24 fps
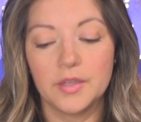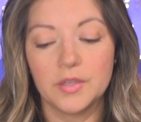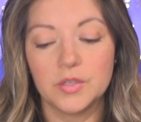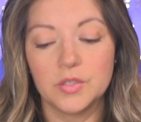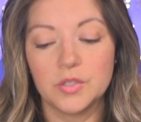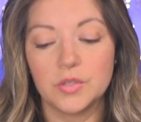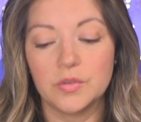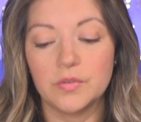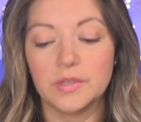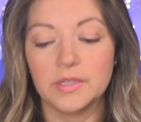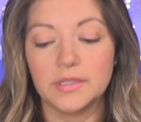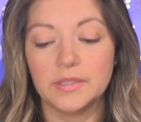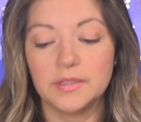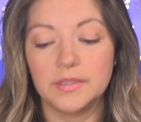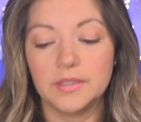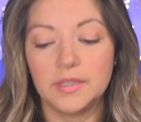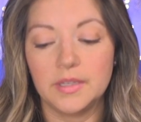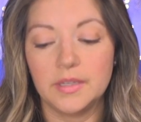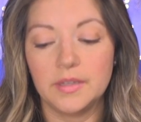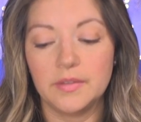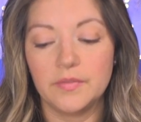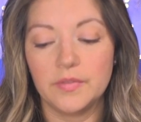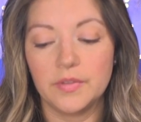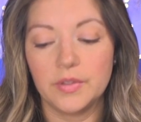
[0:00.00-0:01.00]
to
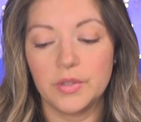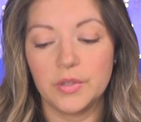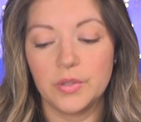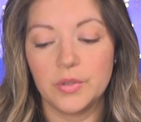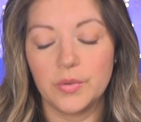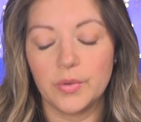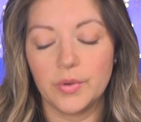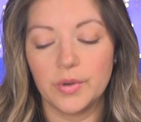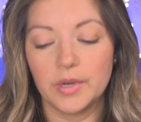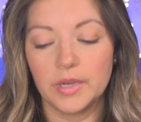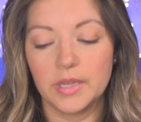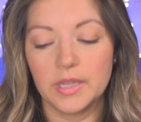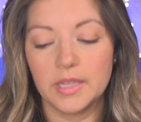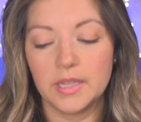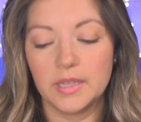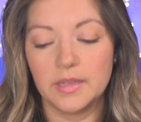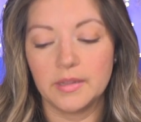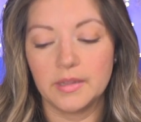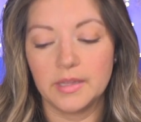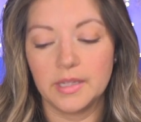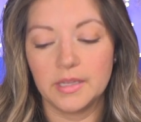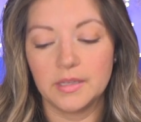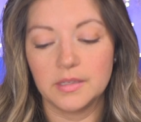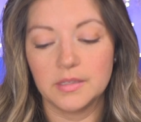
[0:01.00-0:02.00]
receive your
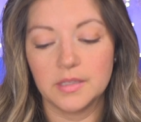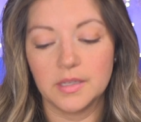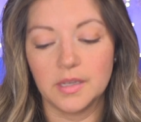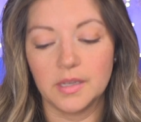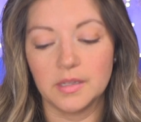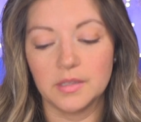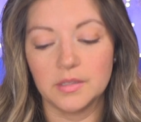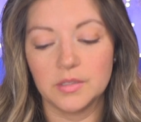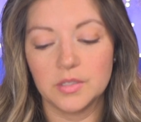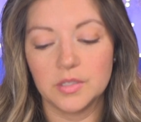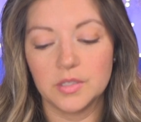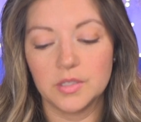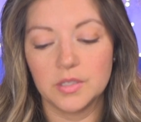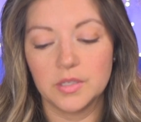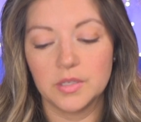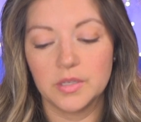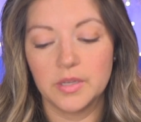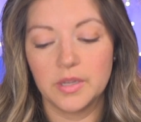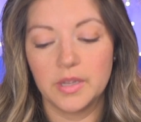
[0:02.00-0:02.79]
healing touch.